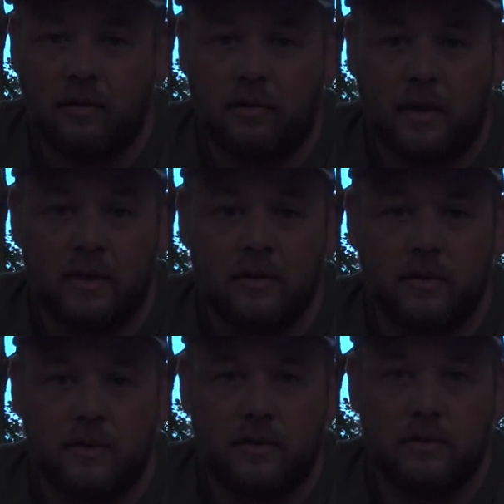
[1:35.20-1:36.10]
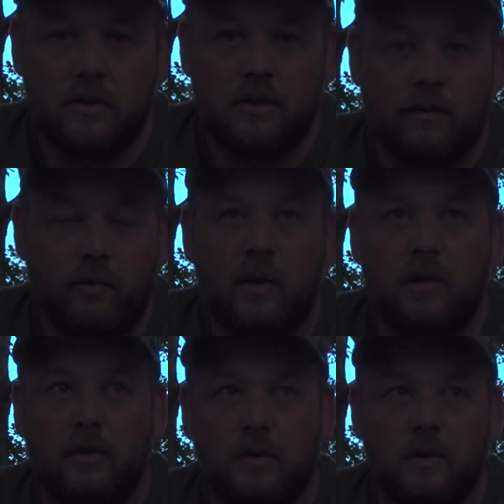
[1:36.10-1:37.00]
We might as well use it. If we
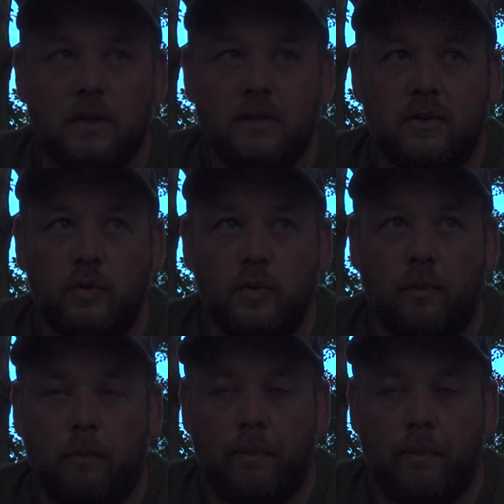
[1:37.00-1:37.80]
can use it to